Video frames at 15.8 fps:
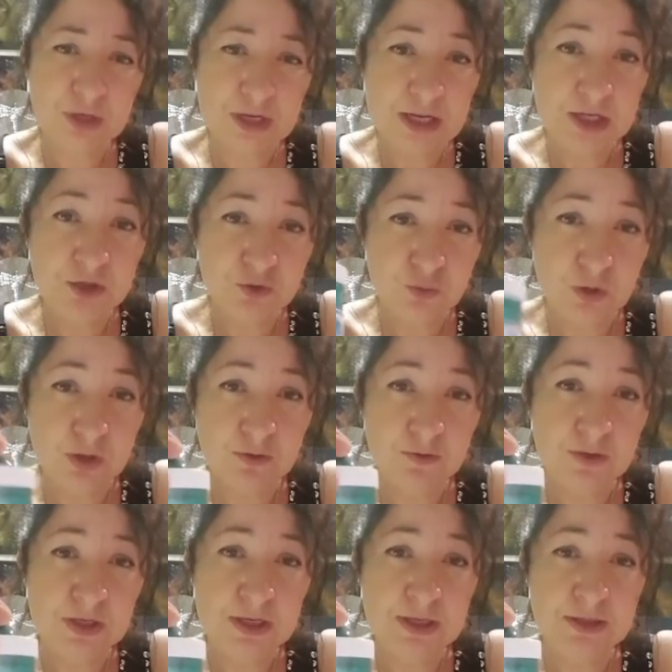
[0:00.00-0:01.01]
each one
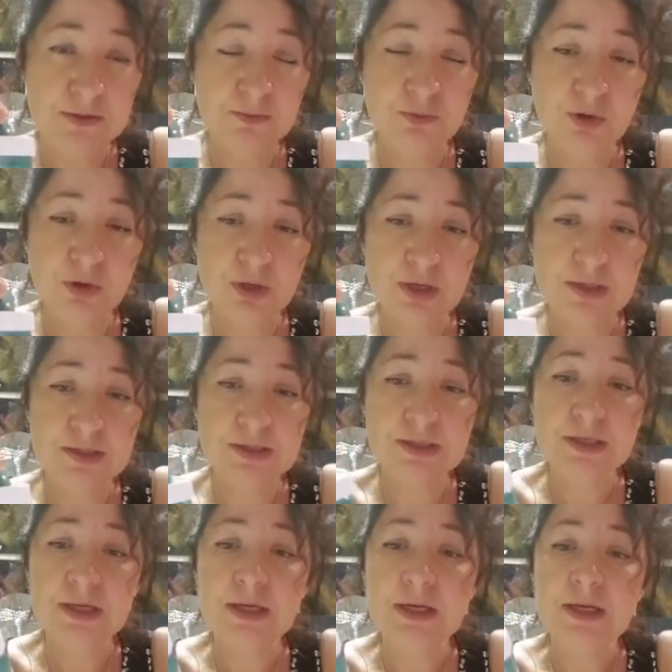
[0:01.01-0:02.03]
of these products,
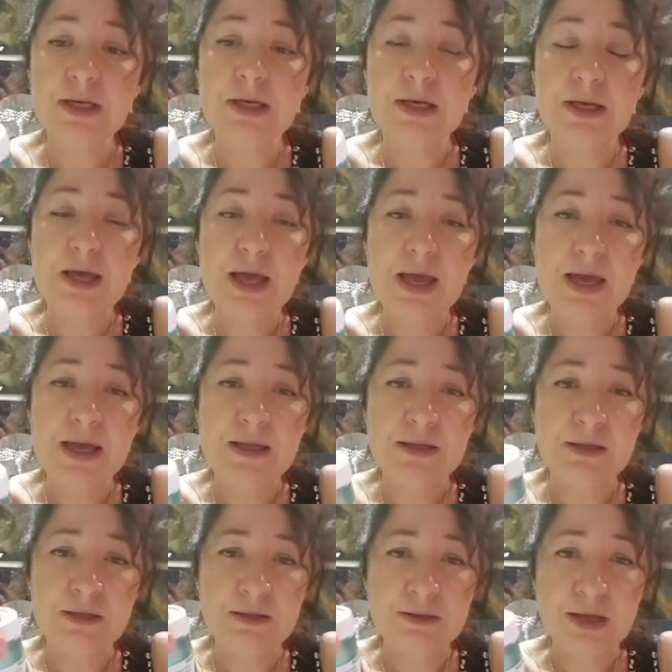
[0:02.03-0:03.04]

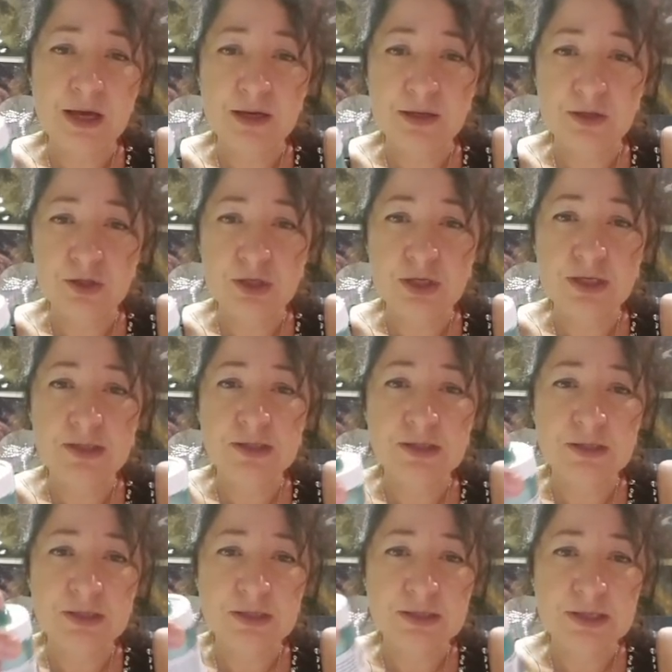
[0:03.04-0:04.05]
and the data sheets
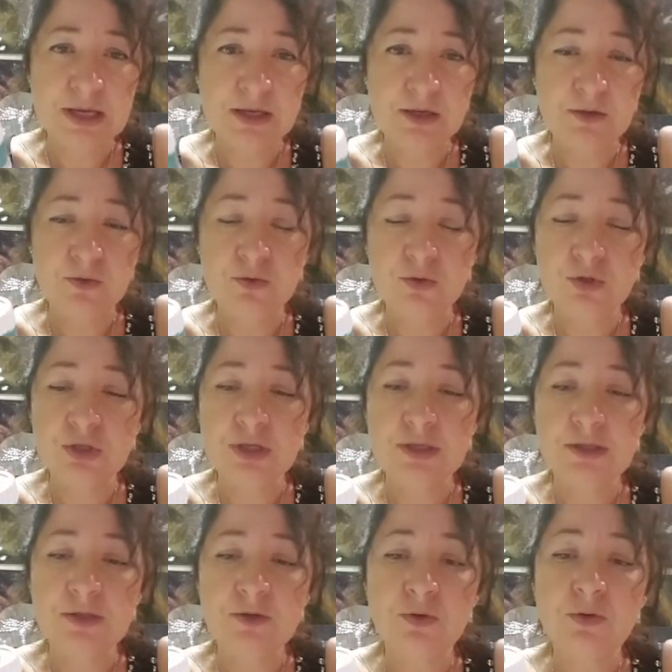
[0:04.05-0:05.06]
and the technical
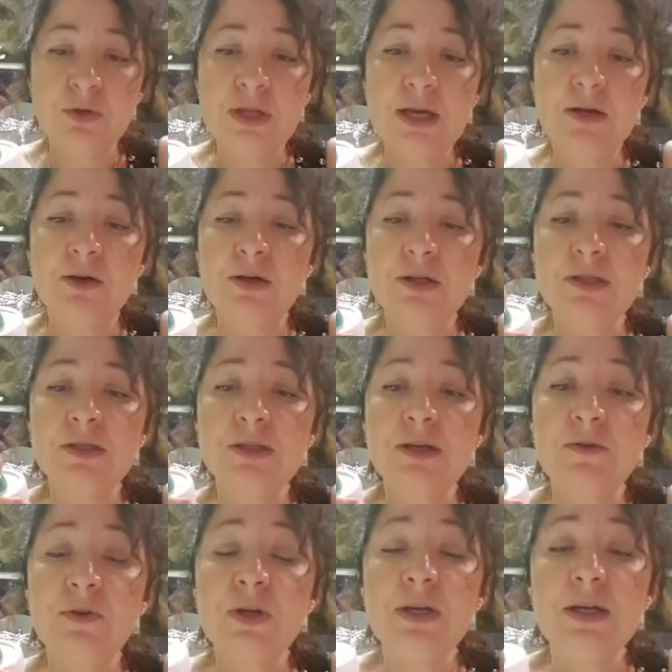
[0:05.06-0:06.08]
sheets and all that kind of
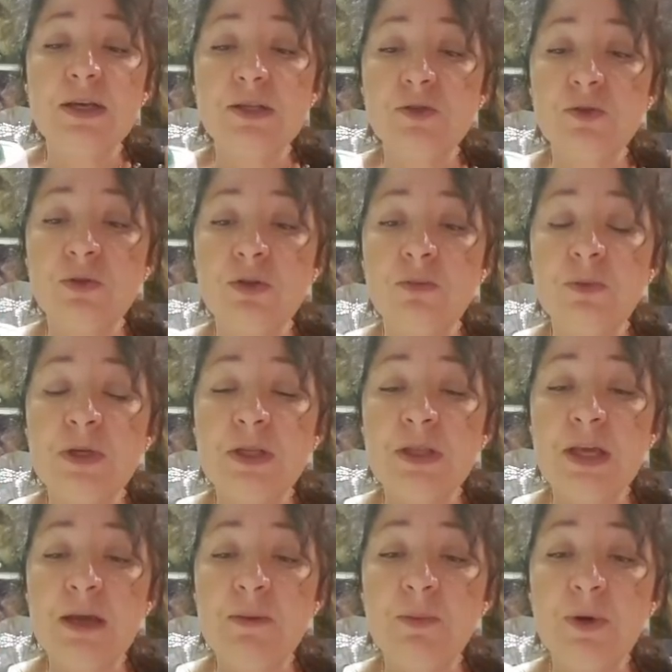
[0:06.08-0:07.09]
stuff. It's all going to be
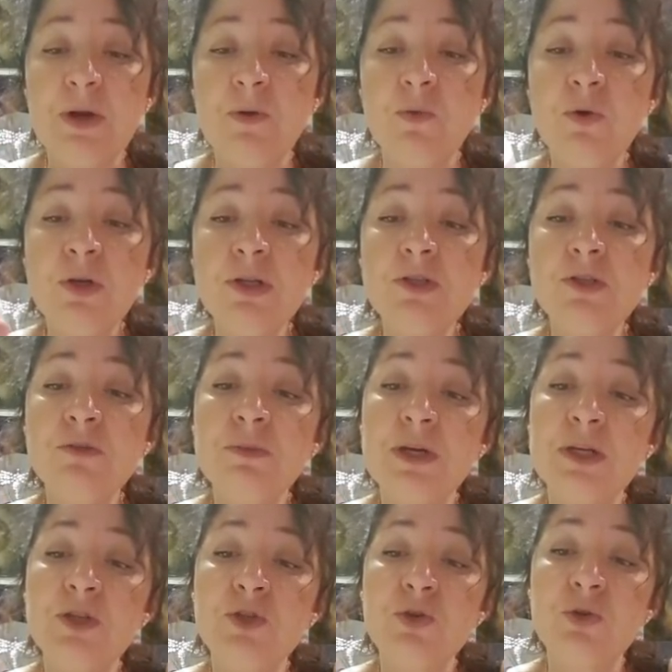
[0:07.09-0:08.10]
there, but I wanted to
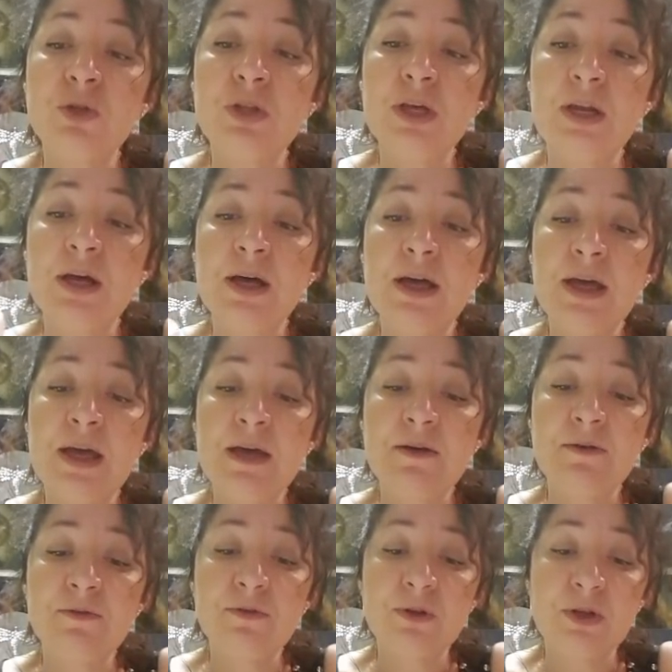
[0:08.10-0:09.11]
make sure that I
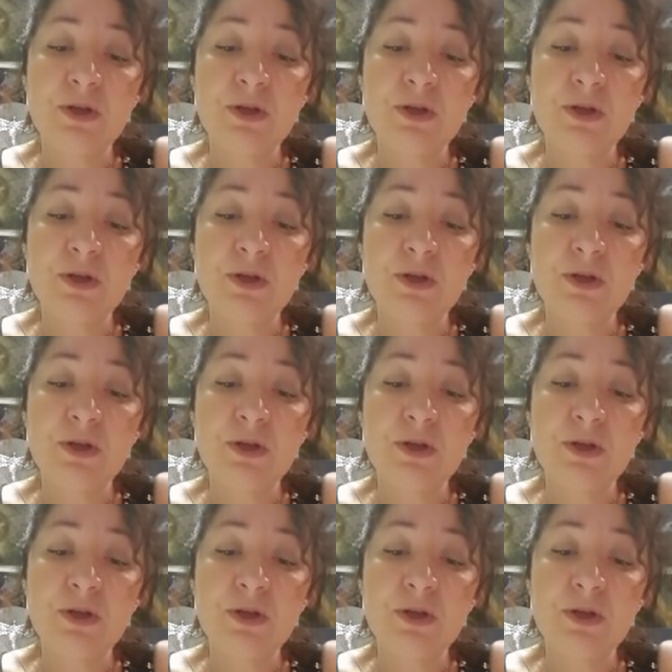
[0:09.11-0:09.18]
have